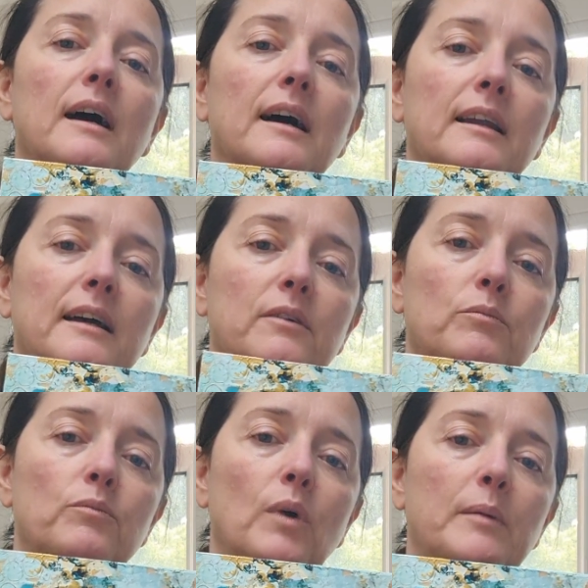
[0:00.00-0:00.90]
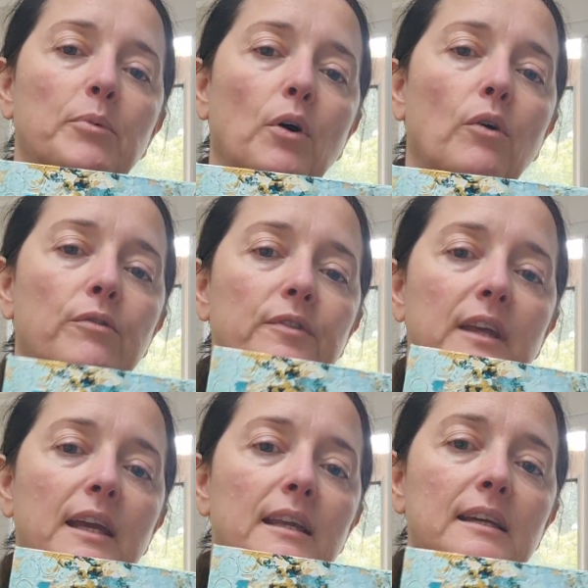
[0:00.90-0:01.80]
and I can wipe off
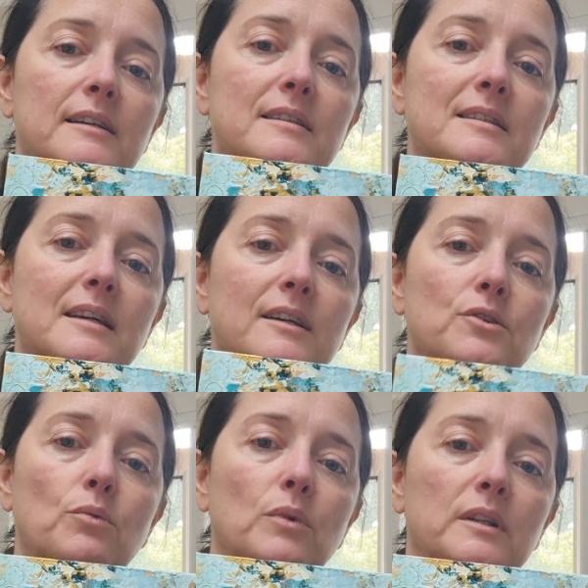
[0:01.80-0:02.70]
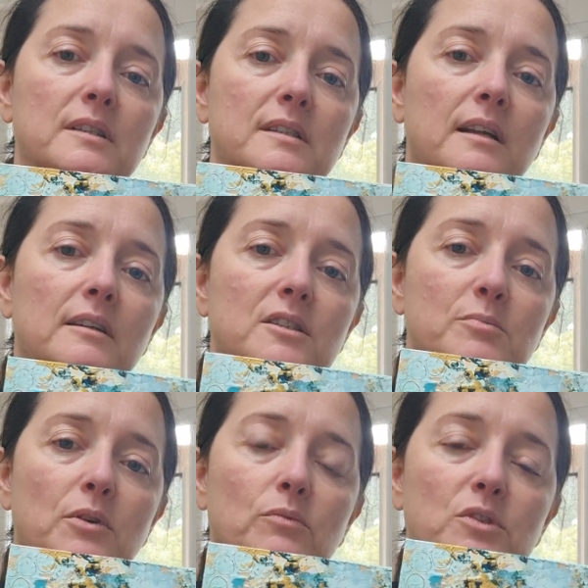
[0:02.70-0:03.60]
the areas that I don't want this colour to be on,